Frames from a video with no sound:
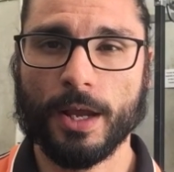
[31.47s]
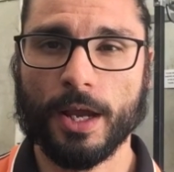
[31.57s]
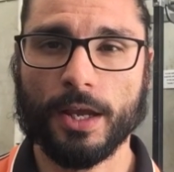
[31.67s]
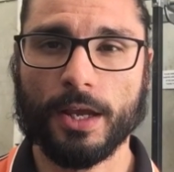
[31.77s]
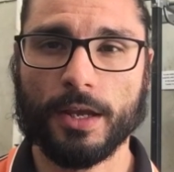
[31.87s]

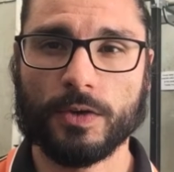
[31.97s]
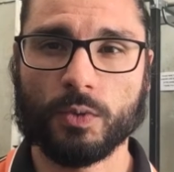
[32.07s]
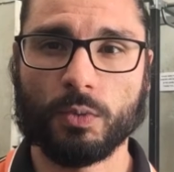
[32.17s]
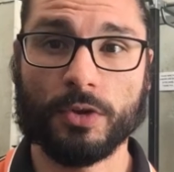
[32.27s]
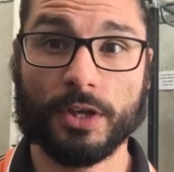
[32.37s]
And
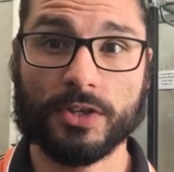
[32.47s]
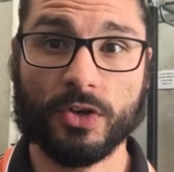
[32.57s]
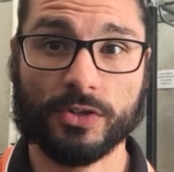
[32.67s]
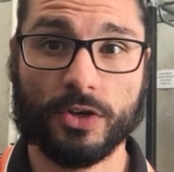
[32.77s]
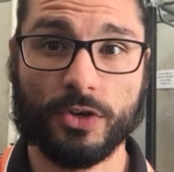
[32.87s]
what these
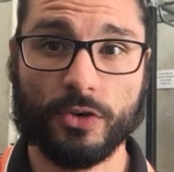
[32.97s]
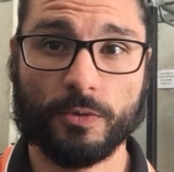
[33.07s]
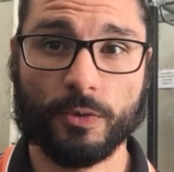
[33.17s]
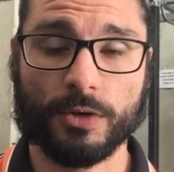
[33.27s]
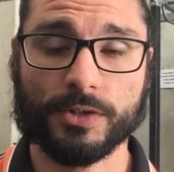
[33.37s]
guys are going to do
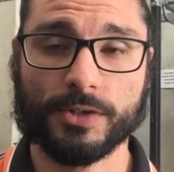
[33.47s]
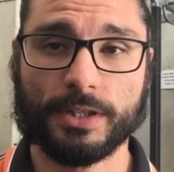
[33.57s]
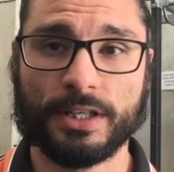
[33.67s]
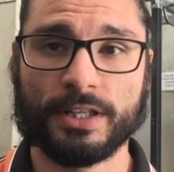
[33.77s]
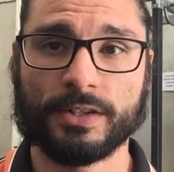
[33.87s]
for us
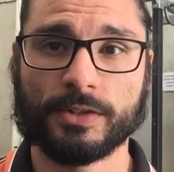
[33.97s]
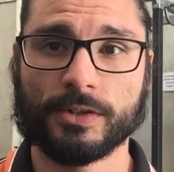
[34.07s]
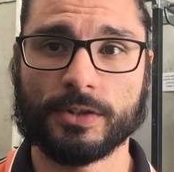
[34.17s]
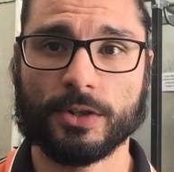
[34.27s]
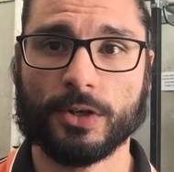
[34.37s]

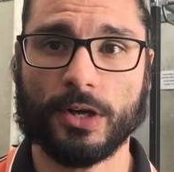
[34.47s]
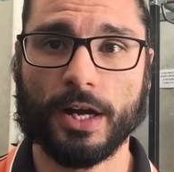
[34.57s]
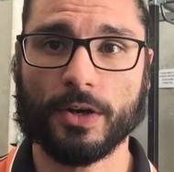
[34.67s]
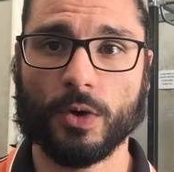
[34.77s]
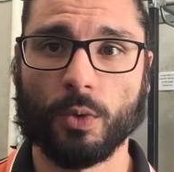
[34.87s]
is
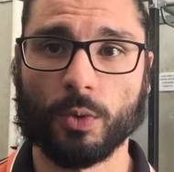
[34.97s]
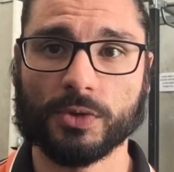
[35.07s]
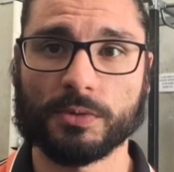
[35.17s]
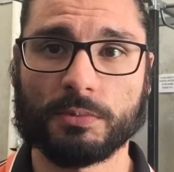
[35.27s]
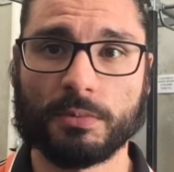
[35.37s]
create an
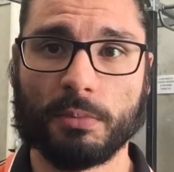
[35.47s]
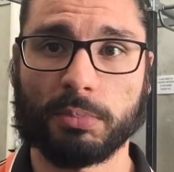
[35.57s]
awesome